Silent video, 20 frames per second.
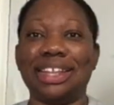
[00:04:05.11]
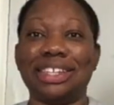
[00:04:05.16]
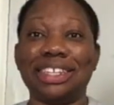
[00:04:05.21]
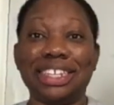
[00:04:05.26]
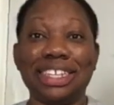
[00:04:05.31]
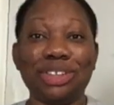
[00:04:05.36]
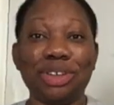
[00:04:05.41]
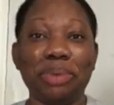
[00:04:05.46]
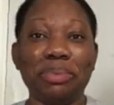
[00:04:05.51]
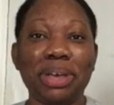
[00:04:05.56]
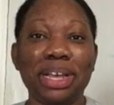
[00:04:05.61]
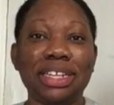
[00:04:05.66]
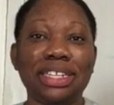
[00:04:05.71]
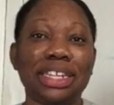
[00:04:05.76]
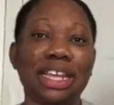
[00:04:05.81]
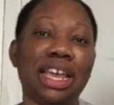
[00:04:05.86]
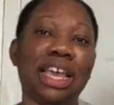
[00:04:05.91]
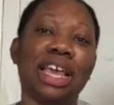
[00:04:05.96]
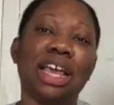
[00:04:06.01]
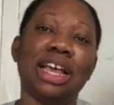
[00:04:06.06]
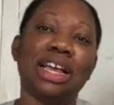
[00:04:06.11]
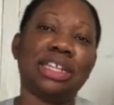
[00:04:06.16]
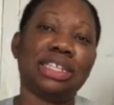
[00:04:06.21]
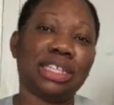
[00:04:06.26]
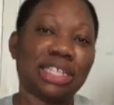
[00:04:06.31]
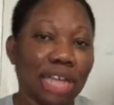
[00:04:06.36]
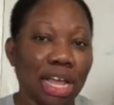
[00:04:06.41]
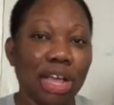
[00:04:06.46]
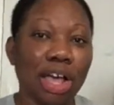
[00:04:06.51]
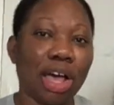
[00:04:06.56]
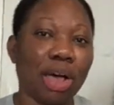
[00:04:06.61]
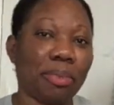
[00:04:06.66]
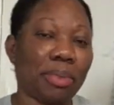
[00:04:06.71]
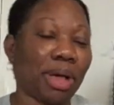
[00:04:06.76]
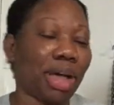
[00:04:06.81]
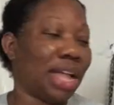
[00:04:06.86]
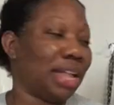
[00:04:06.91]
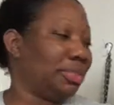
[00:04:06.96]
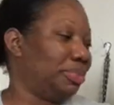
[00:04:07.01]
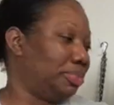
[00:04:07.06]
You see what I'm gonna say? So come
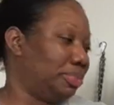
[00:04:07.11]
on.